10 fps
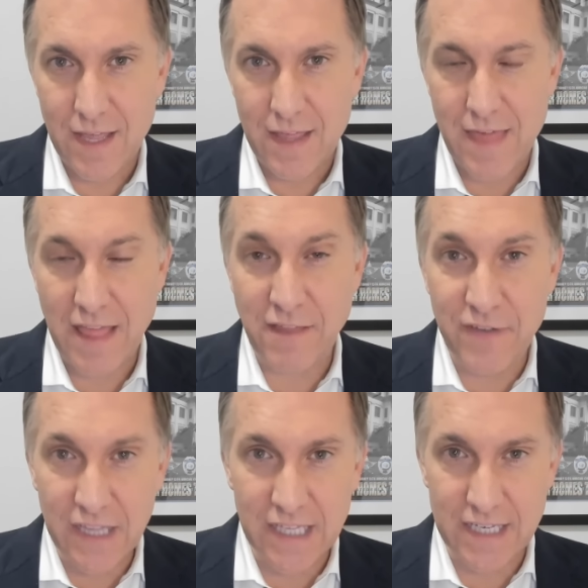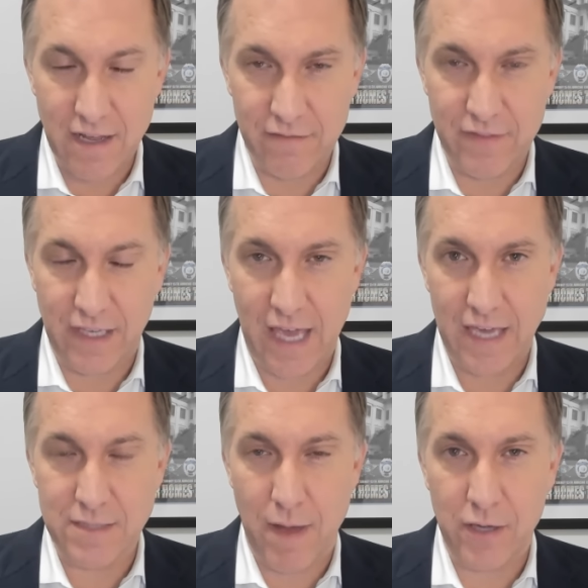that the villain of the
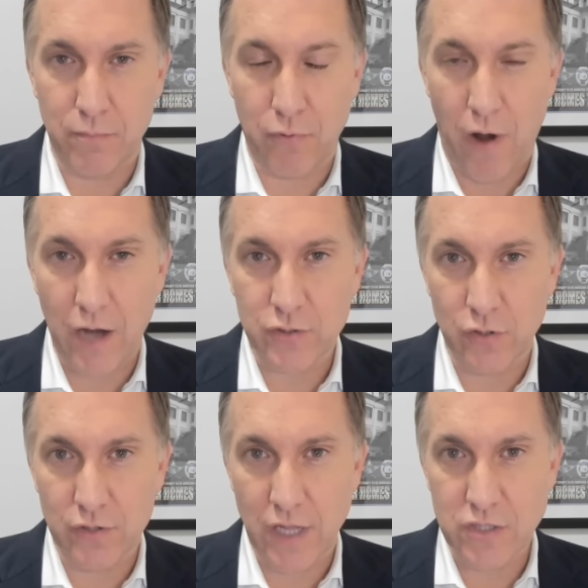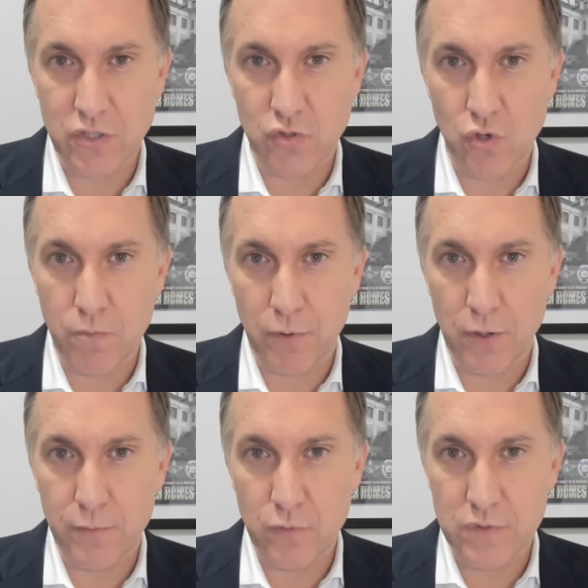case, Michael Proctor, that's the
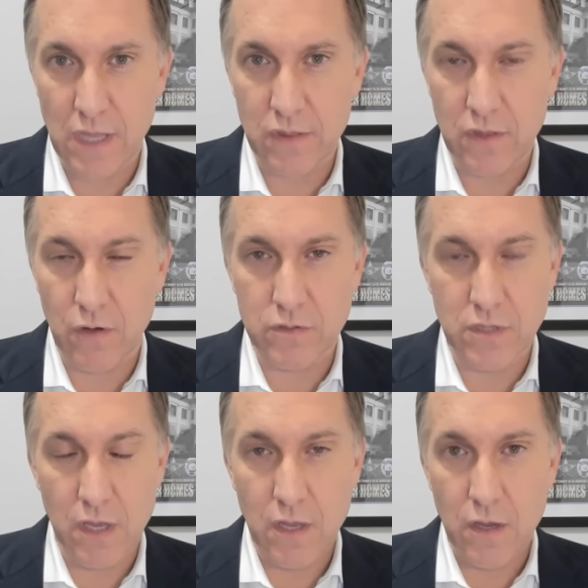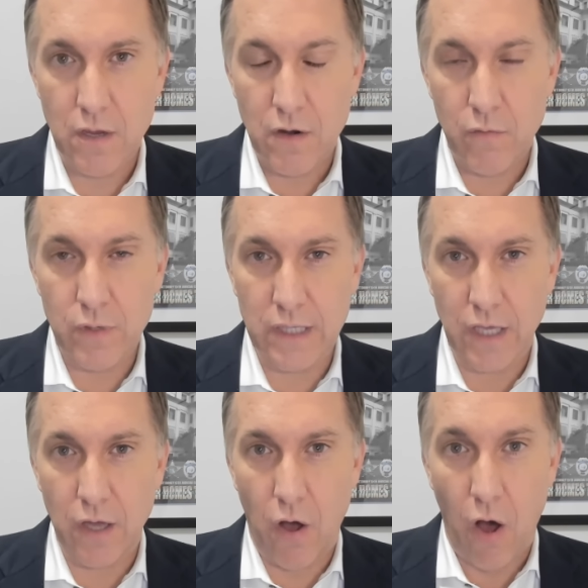trooper who sent those
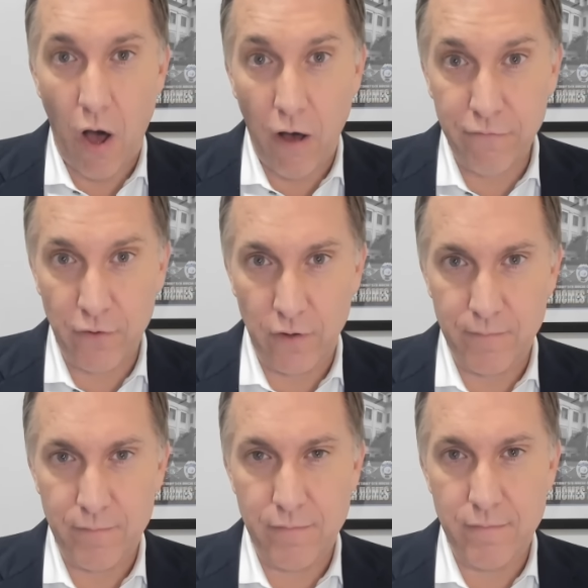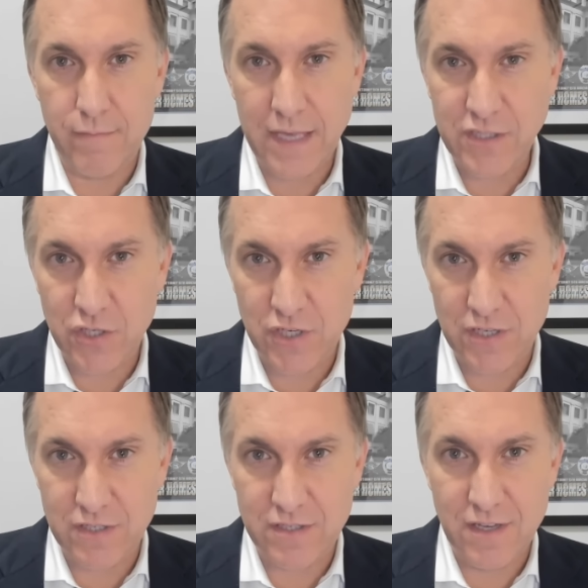really awful
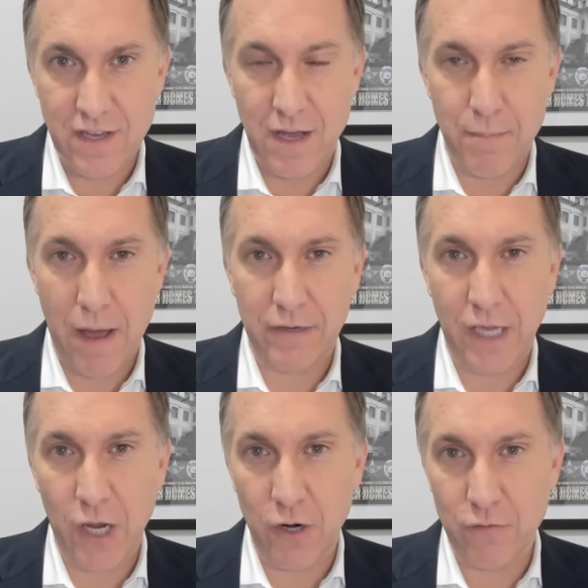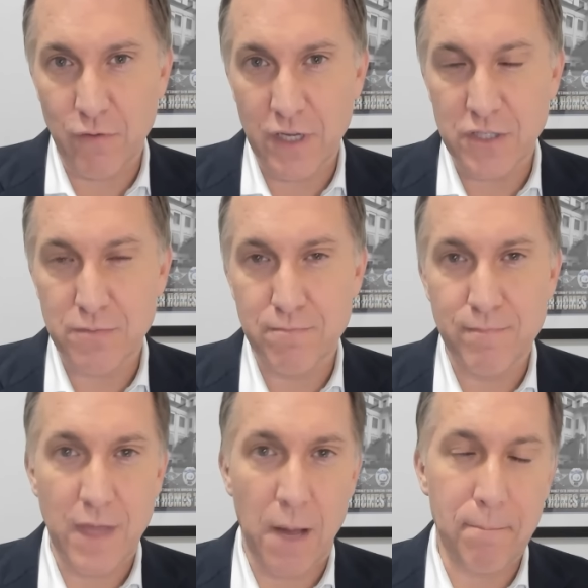messages about Karen Read's
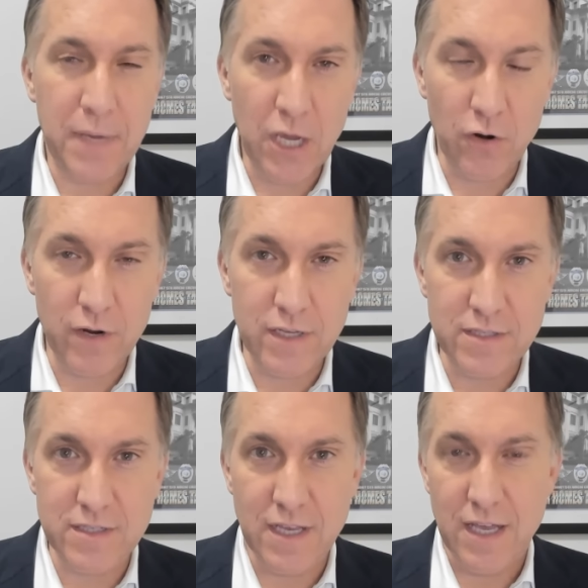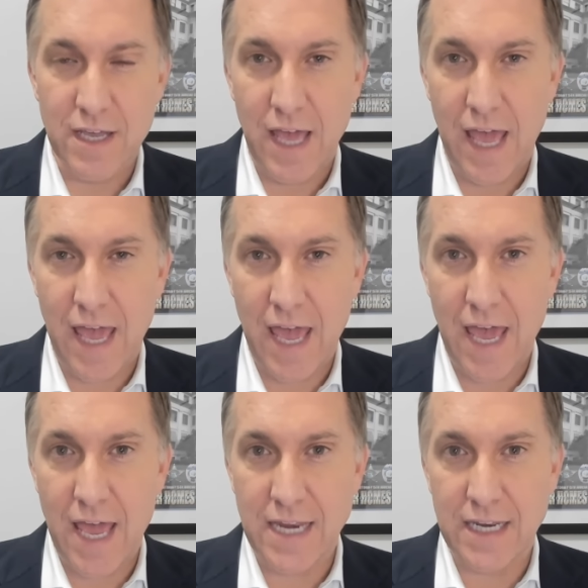appearance
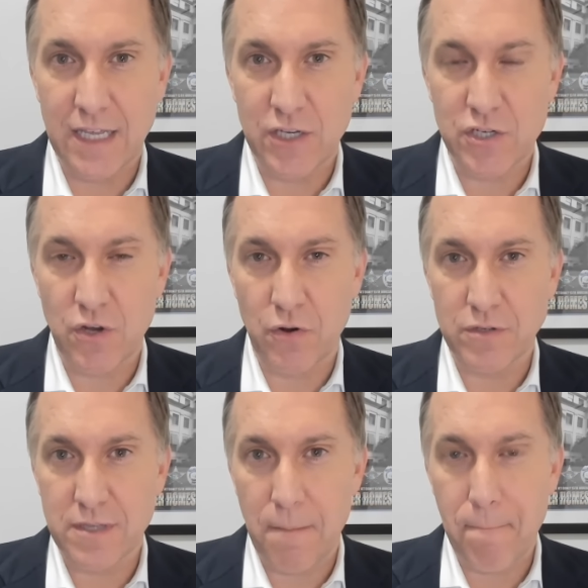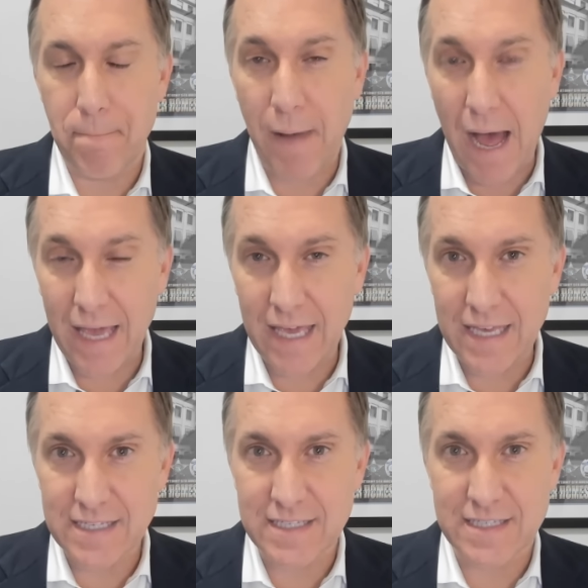and he showed some
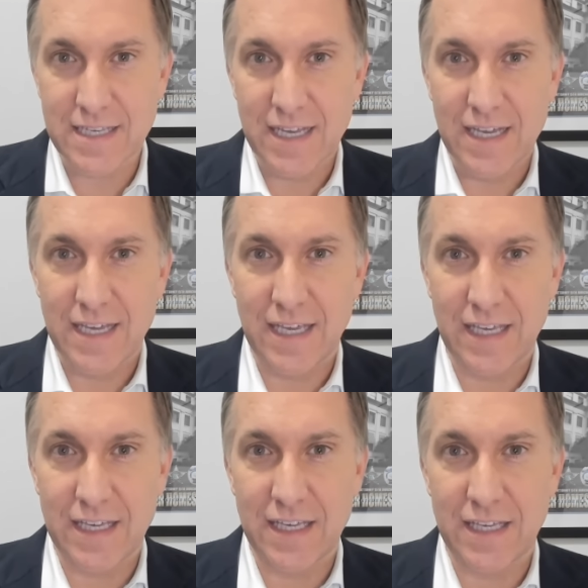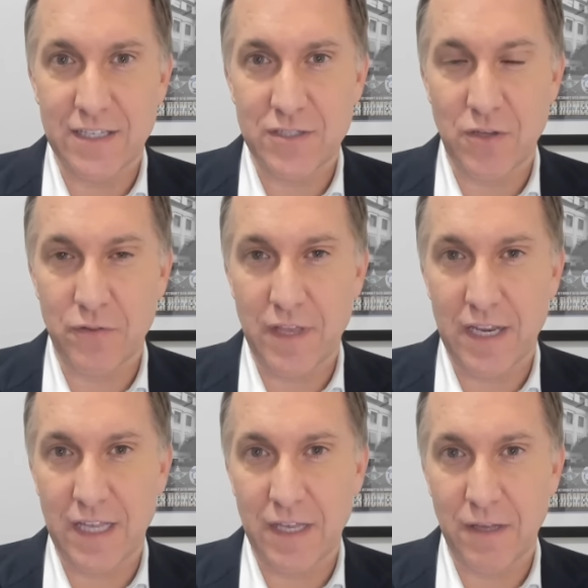bias. He showed that
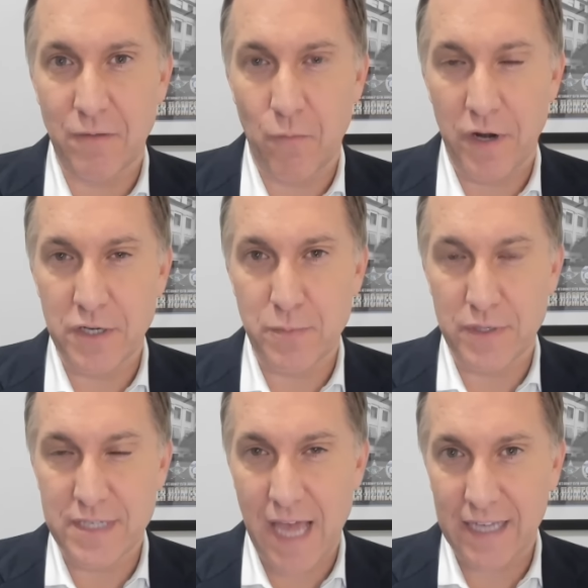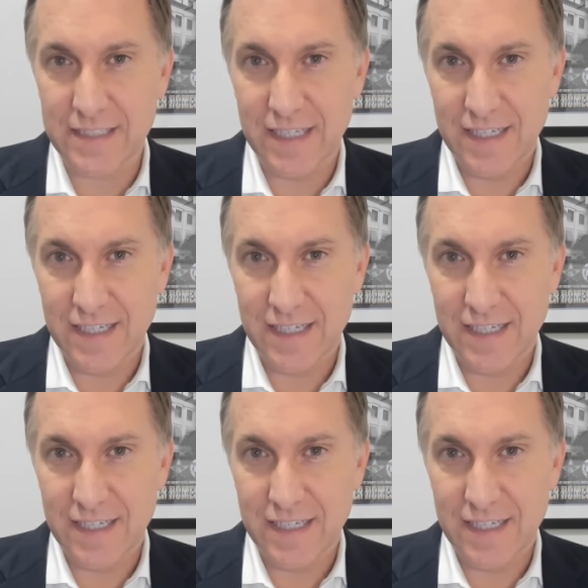he wanted to protect